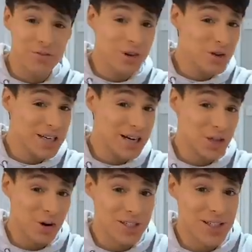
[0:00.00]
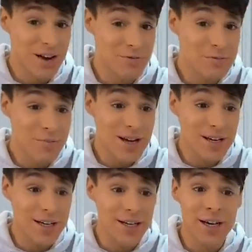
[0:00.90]
few TikToks that I've been
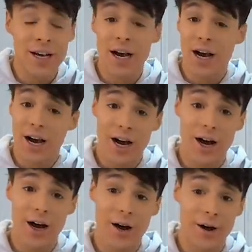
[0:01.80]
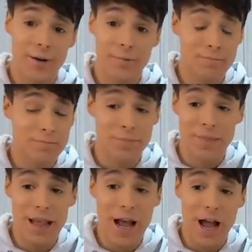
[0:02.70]
making,
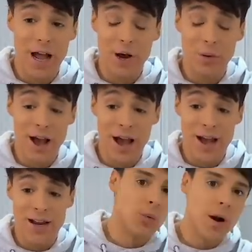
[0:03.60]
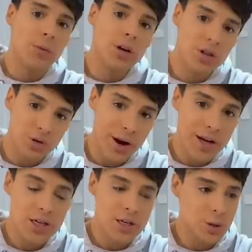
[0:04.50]
go ahead. What I'm gonna try
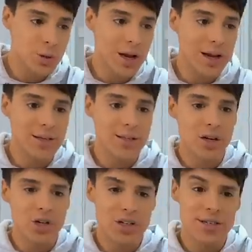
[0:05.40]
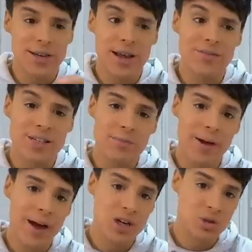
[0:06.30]
to do is just give some
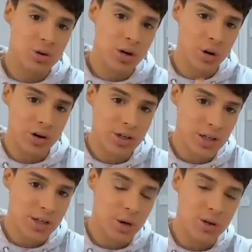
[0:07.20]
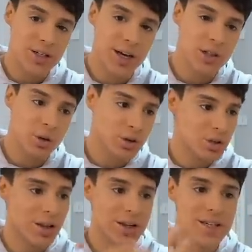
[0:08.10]
extra content on TikTok.
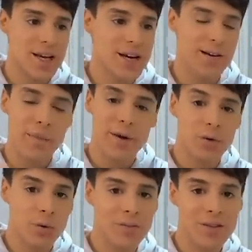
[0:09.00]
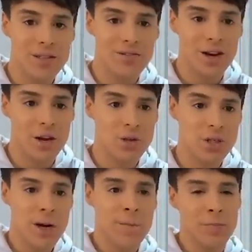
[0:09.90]
So let's say I make one of these
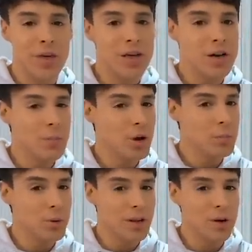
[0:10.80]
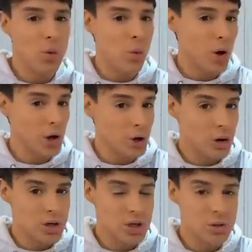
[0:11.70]
videos and then I'm gonna put like one
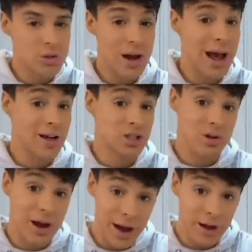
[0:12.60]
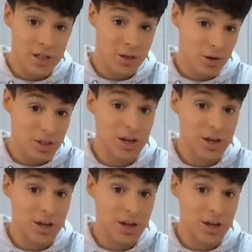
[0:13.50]
or two extra hacks on